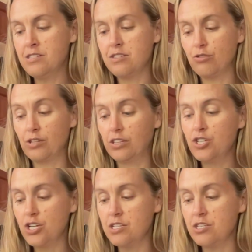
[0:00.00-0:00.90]
They're
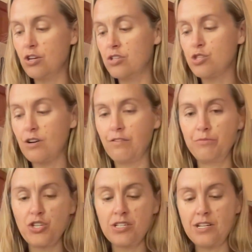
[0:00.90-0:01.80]
delicious. You can serve them
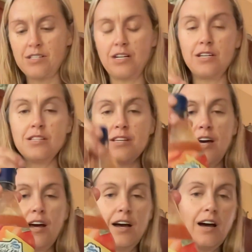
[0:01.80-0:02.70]
just as it is.
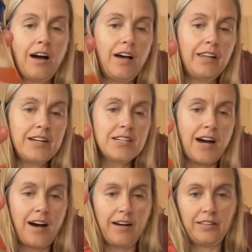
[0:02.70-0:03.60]
I like to
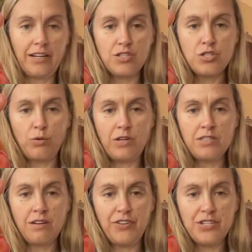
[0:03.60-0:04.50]
add like a squeeze
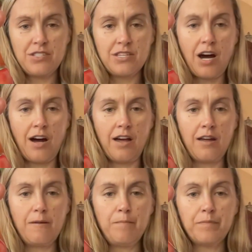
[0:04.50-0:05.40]
of this
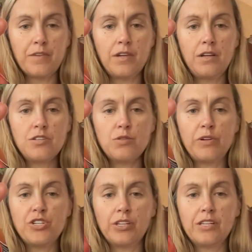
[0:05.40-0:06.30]
Thai
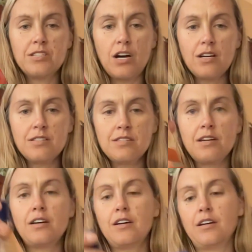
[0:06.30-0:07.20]
sweet chili sauce.
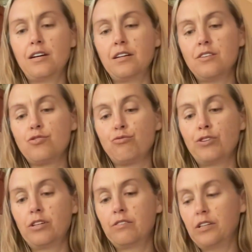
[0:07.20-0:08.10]
It is
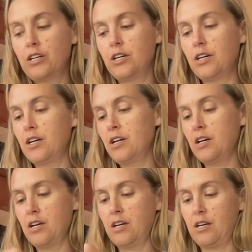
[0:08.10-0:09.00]
really, really good.
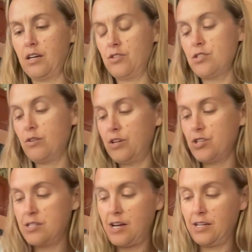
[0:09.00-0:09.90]
And so I
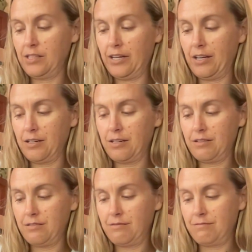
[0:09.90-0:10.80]
just add like,
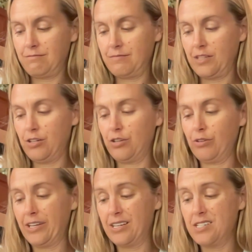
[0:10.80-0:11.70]
I don't know,
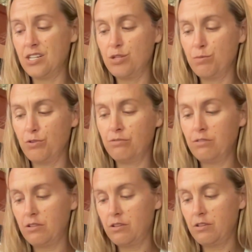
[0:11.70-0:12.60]
like a teaspoon
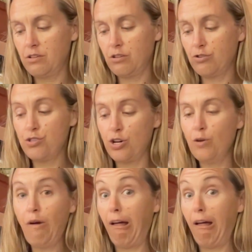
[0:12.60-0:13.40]
or so.